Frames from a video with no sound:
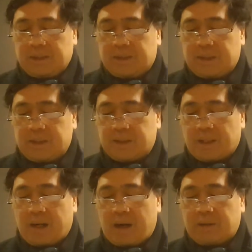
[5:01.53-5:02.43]
This is
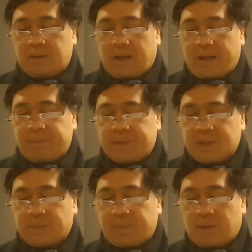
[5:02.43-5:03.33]
an ironclad
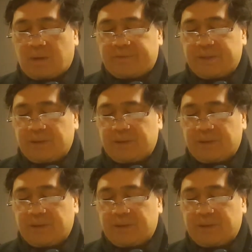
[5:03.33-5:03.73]
principle of the